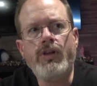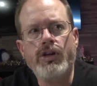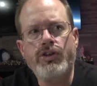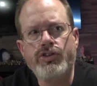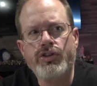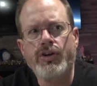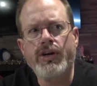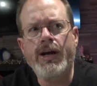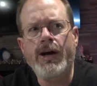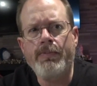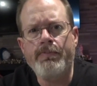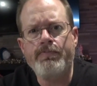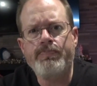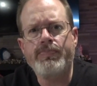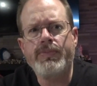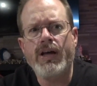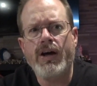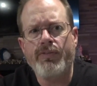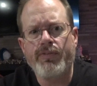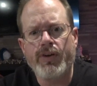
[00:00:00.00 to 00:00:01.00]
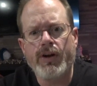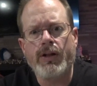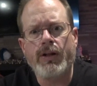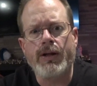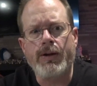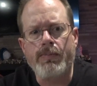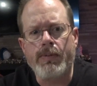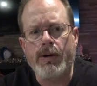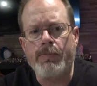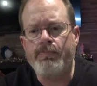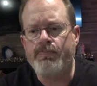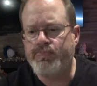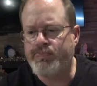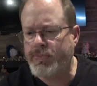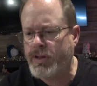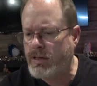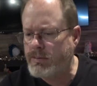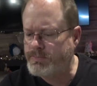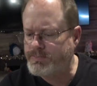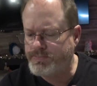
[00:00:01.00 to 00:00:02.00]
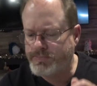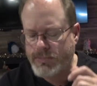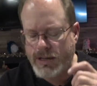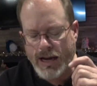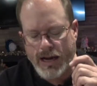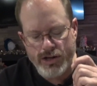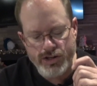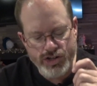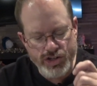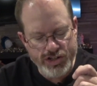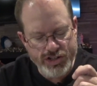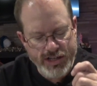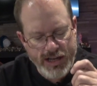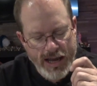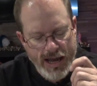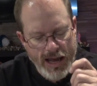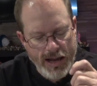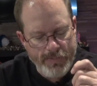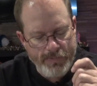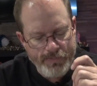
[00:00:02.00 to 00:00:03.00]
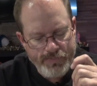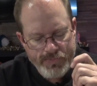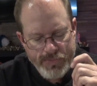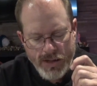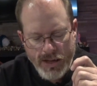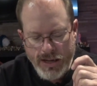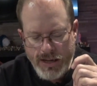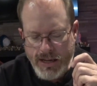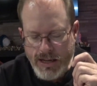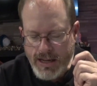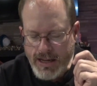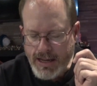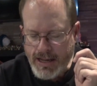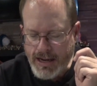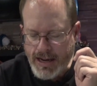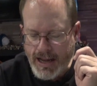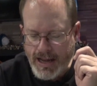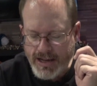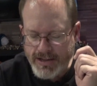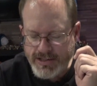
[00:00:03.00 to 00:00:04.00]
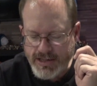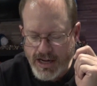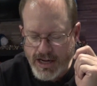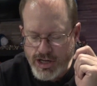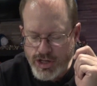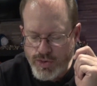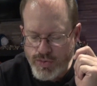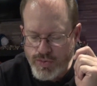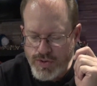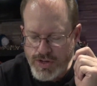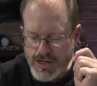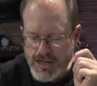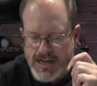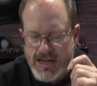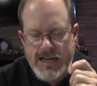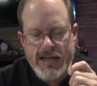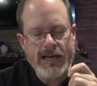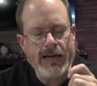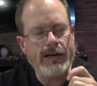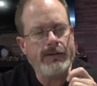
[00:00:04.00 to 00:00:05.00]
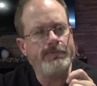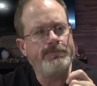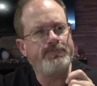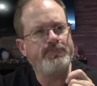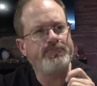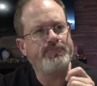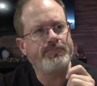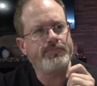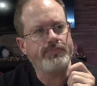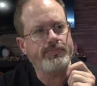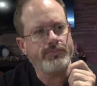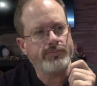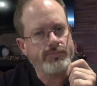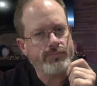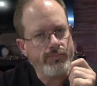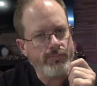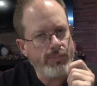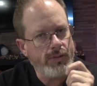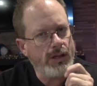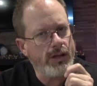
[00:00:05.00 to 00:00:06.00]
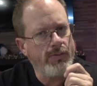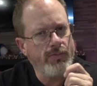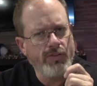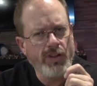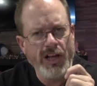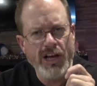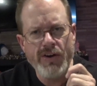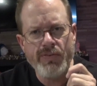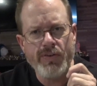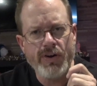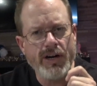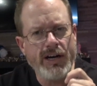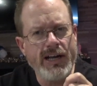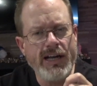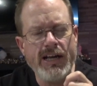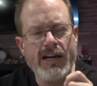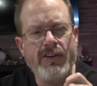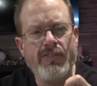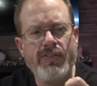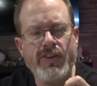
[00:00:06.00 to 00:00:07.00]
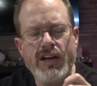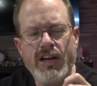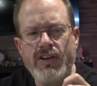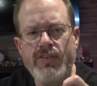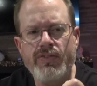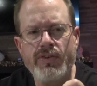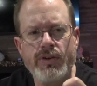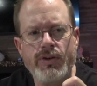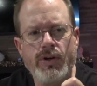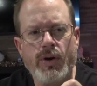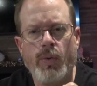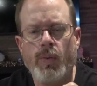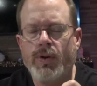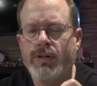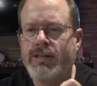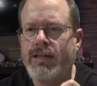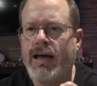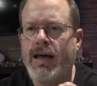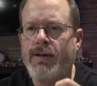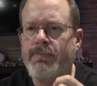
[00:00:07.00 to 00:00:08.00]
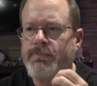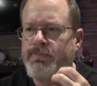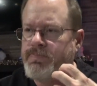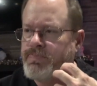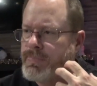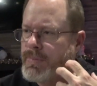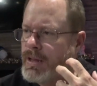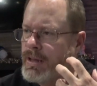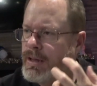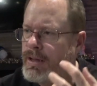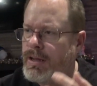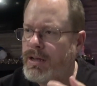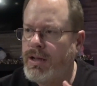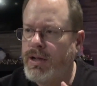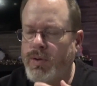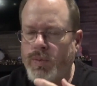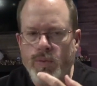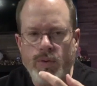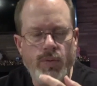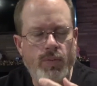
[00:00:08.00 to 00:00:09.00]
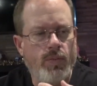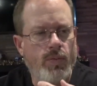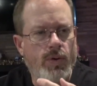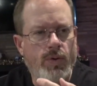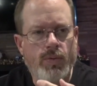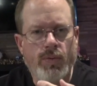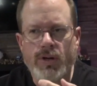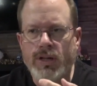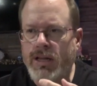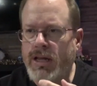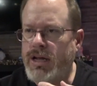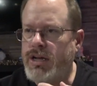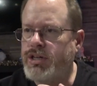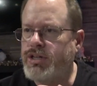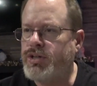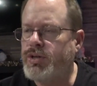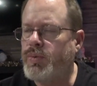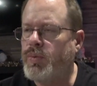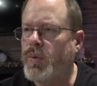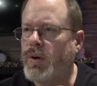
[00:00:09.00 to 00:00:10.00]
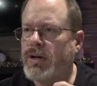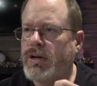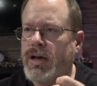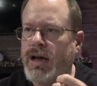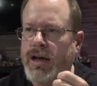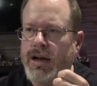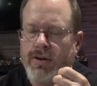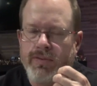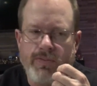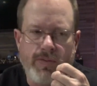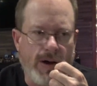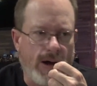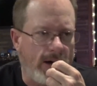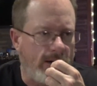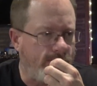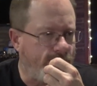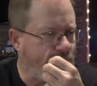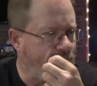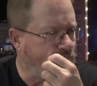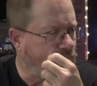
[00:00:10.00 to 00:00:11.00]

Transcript: So yep, definitely, but I just can't, it has that unique flavor. Again, if any of you know what that would relate to, what kind of a